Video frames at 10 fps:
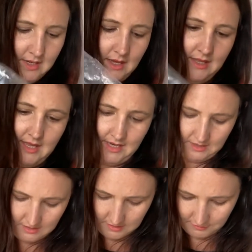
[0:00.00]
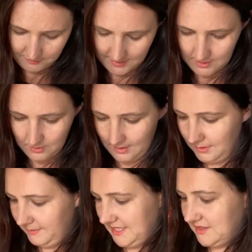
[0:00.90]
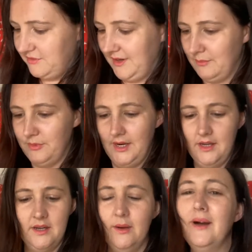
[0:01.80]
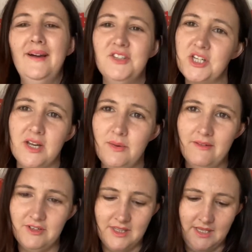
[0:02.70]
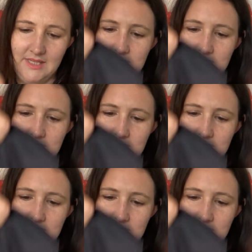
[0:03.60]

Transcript: And then the final couple of bits of fabric. I know I haven't shown you everything in